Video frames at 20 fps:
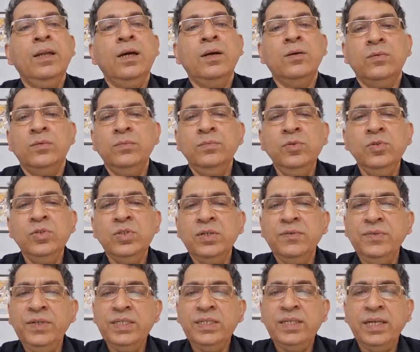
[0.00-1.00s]
Now, most
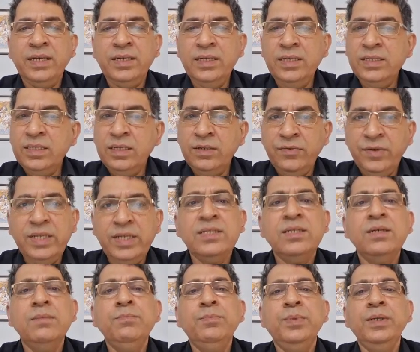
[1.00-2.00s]
of these techniques are very
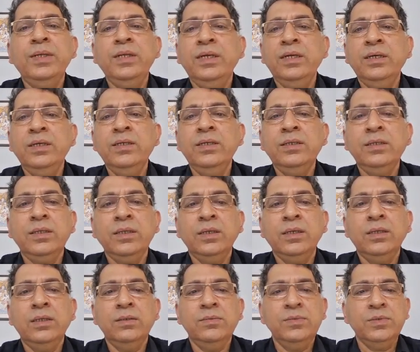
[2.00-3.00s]
simple here.
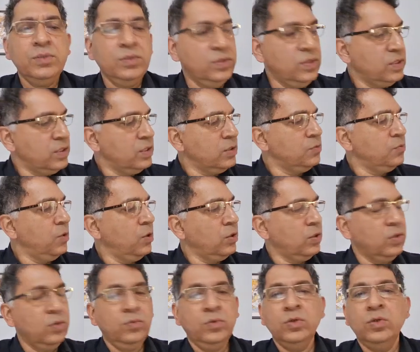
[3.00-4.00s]
So this is
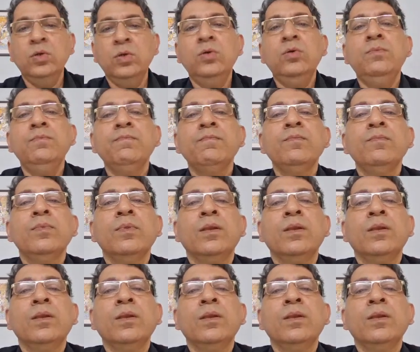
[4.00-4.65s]
what you would do.